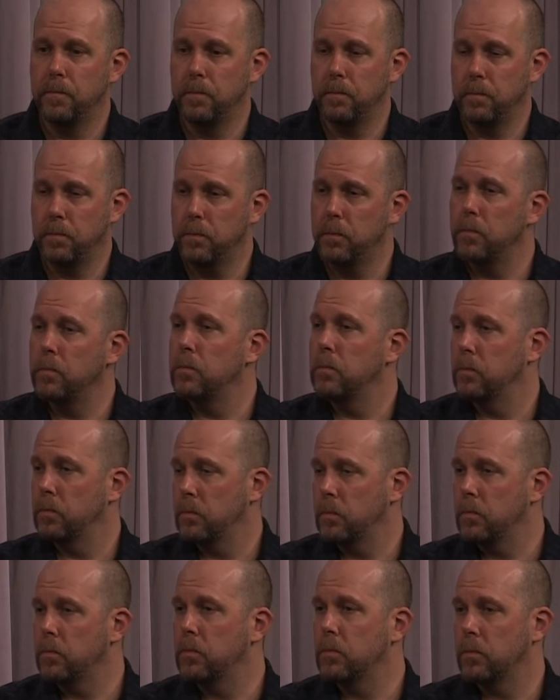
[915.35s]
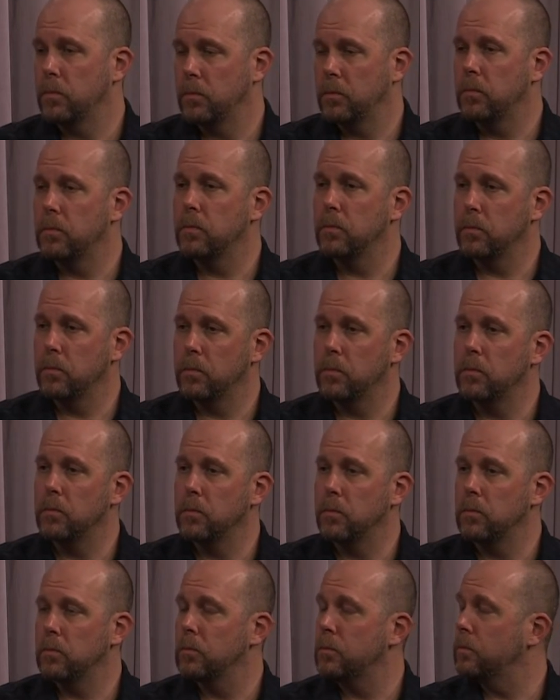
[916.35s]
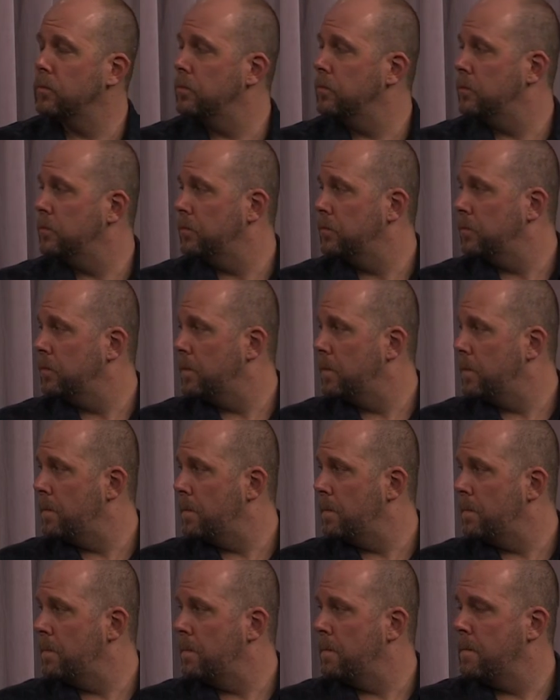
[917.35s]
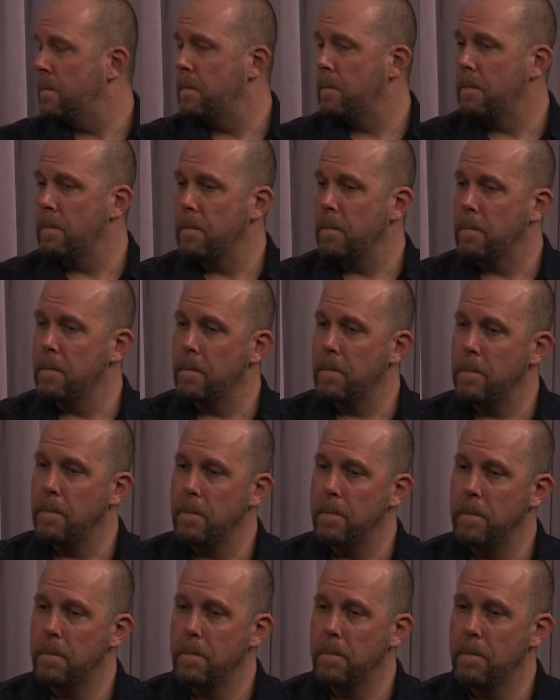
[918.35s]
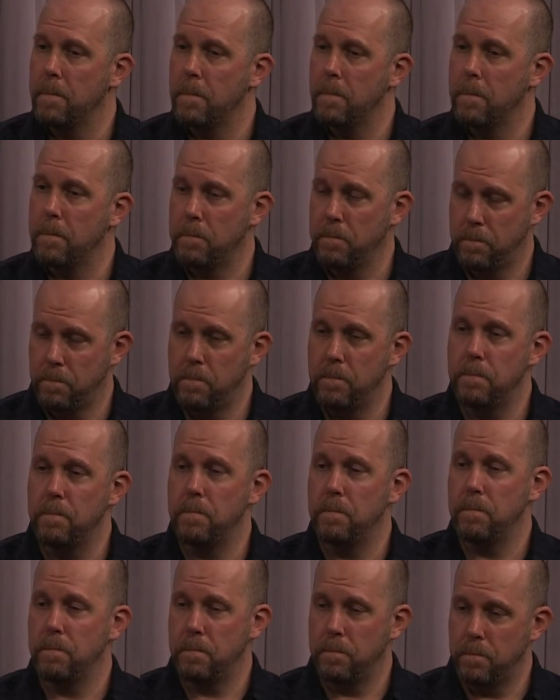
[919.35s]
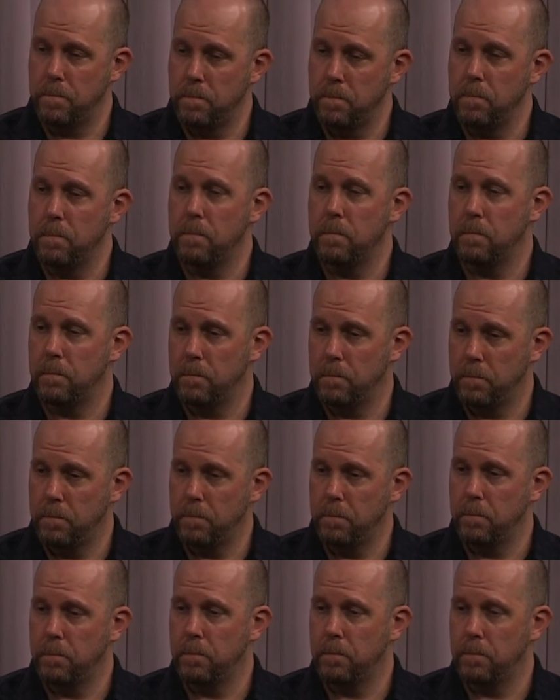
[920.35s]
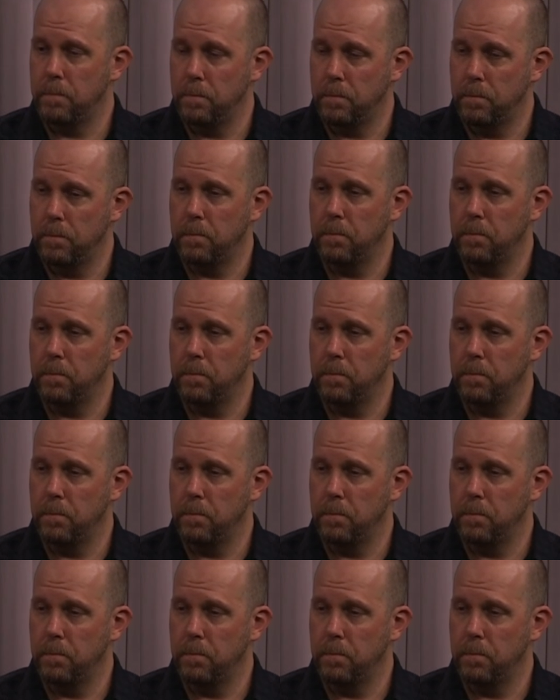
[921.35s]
(silent)